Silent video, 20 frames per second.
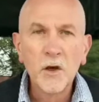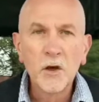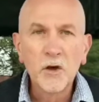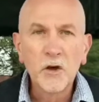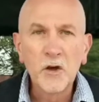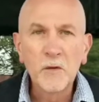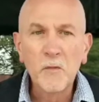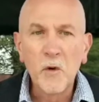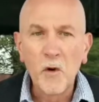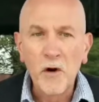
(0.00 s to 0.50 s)

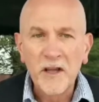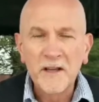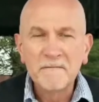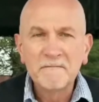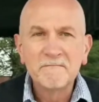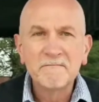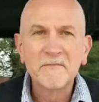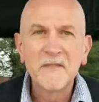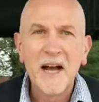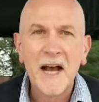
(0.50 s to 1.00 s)
Good morning.
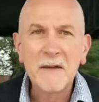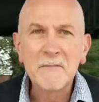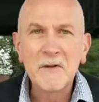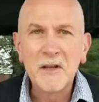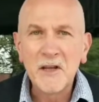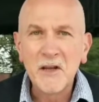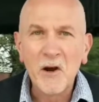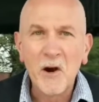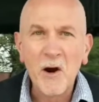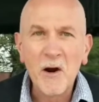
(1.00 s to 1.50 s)
I'm
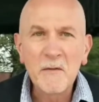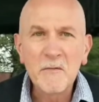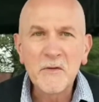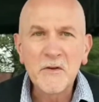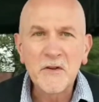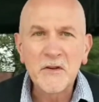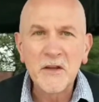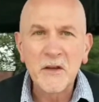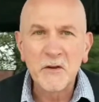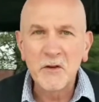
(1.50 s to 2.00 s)
Dee
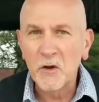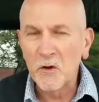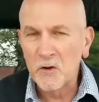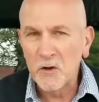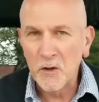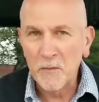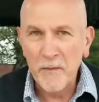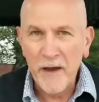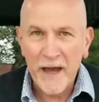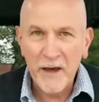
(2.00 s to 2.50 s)
Arms,
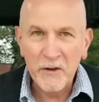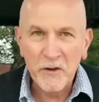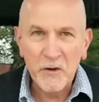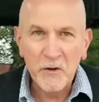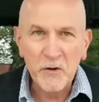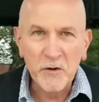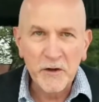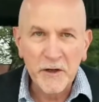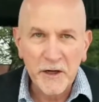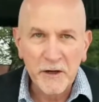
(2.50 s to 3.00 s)
Associate
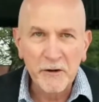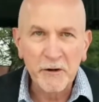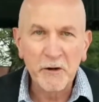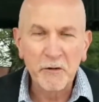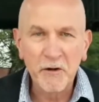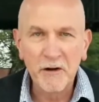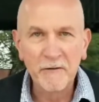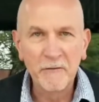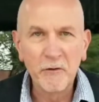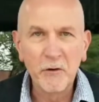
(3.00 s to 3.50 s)
Pastor here at
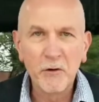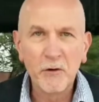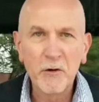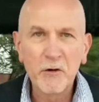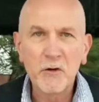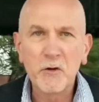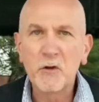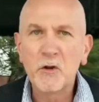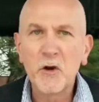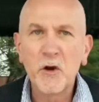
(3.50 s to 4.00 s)
Greenview
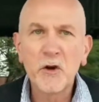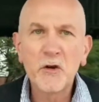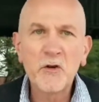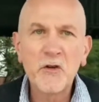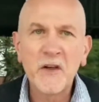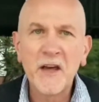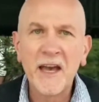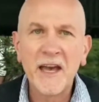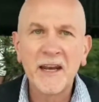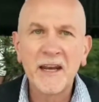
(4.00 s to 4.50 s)
Christian
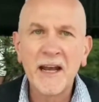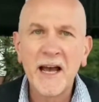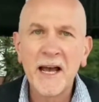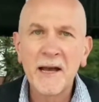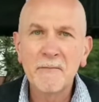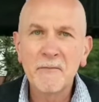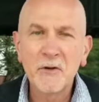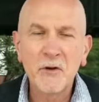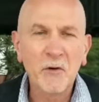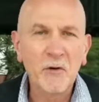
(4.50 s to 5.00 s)
Church, and
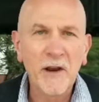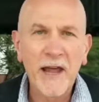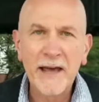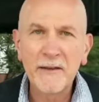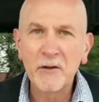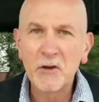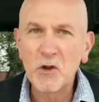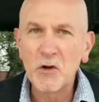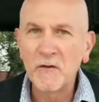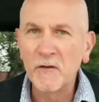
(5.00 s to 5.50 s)
I'm so glad
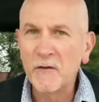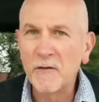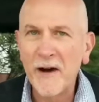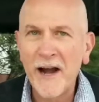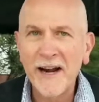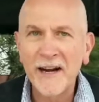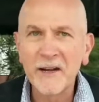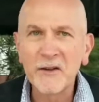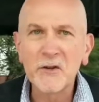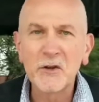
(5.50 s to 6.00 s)
that you've
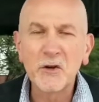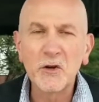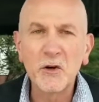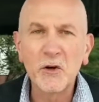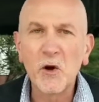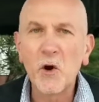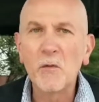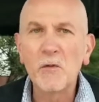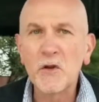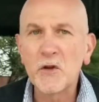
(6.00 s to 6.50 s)
invited us into your
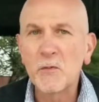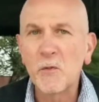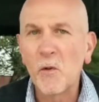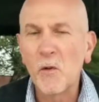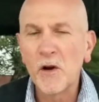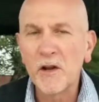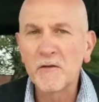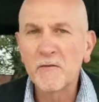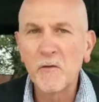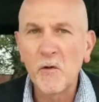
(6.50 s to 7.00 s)
home this
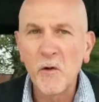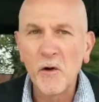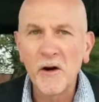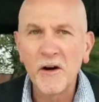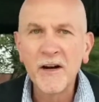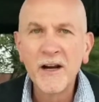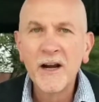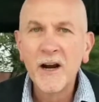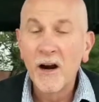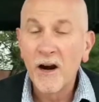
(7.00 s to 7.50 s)
morning for
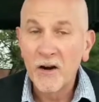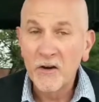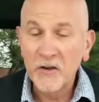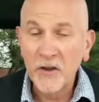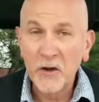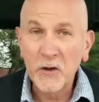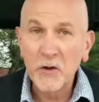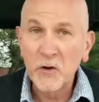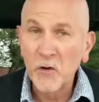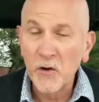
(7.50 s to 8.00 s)
our
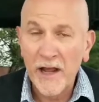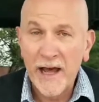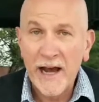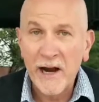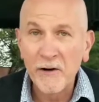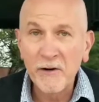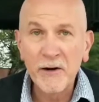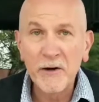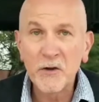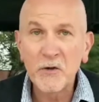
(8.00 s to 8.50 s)
Sunday School
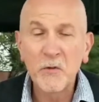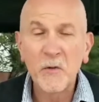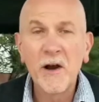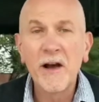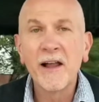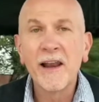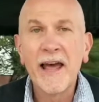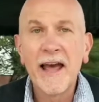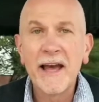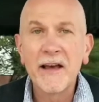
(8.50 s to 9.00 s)
Hour as
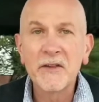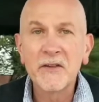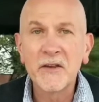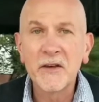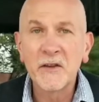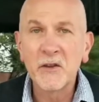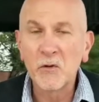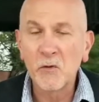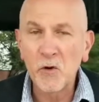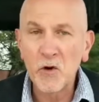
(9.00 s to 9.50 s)
well as
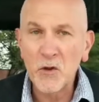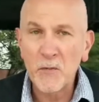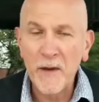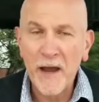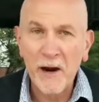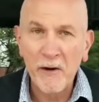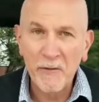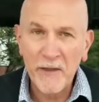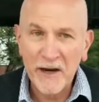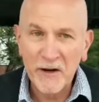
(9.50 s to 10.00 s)
the worship
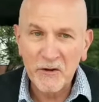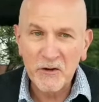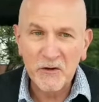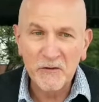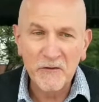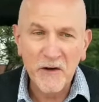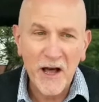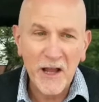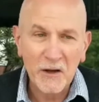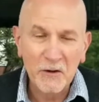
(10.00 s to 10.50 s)
hour that is to
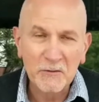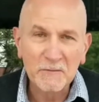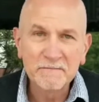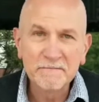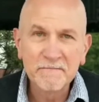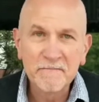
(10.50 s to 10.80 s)
follow.